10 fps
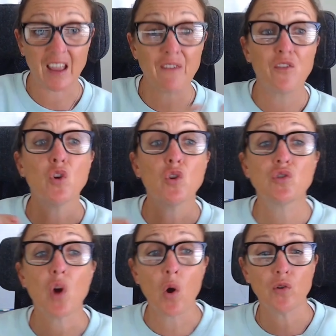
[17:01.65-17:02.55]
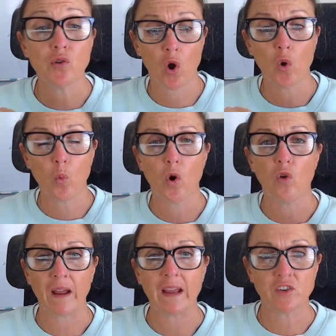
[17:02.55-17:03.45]
If you don't know
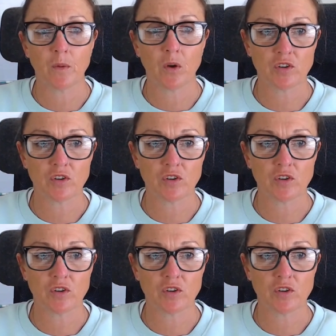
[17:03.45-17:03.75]
what range of